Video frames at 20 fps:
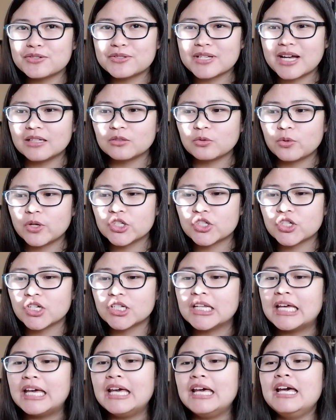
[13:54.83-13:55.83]
to that
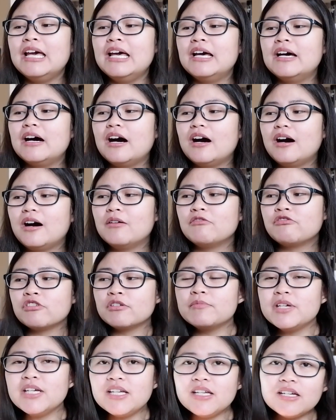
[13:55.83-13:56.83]
question, for
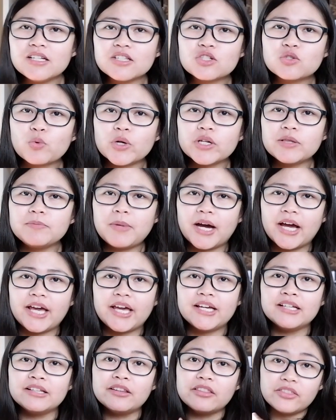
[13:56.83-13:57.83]
me, it's worth
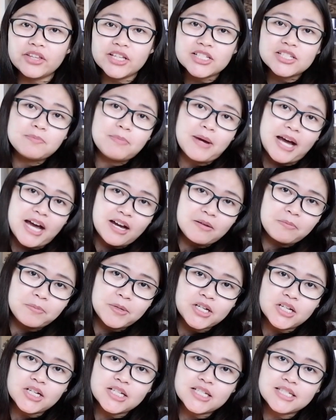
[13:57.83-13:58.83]
buying this bag
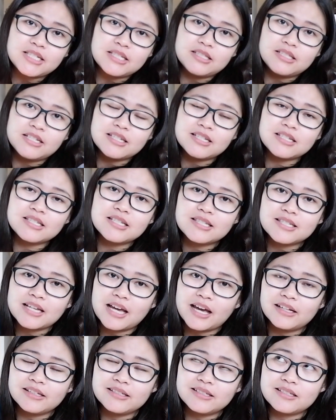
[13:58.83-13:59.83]
because this is
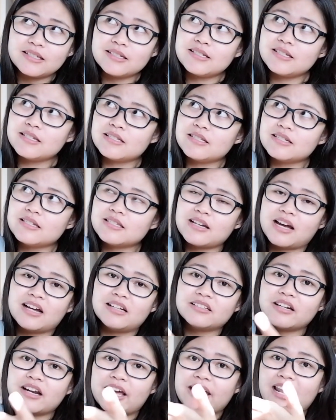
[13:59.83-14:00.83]
the style
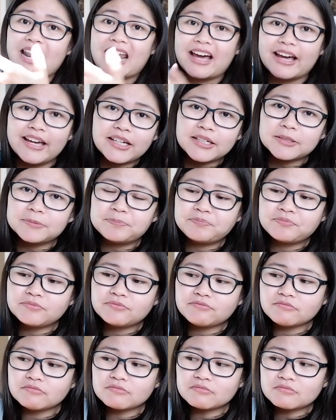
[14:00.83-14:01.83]
that I like.
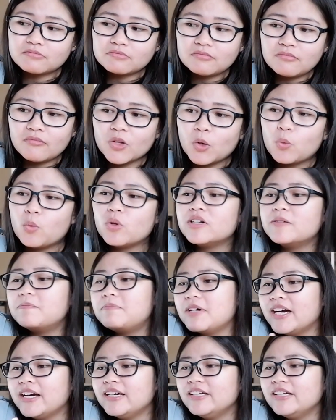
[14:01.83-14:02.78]
Will I